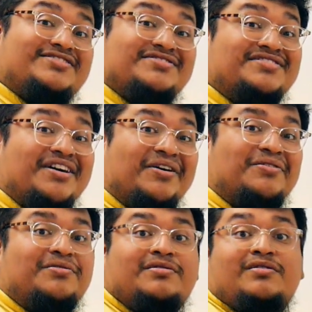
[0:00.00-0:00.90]
to
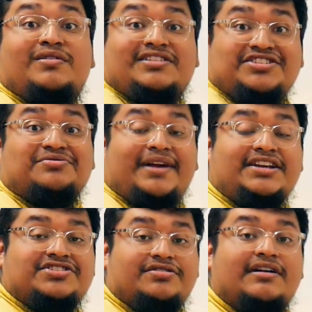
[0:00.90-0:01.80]
know the
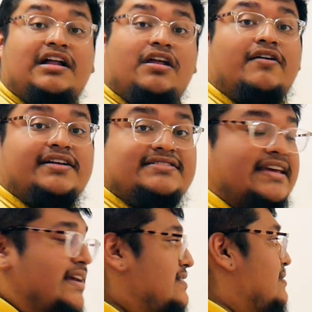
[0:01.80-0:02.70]
duration or how long it's
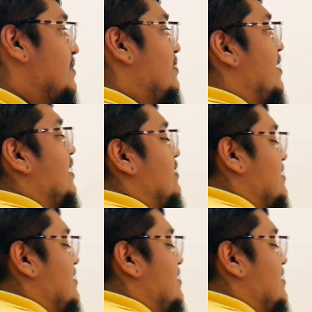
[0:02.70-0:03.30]
taken something, right? The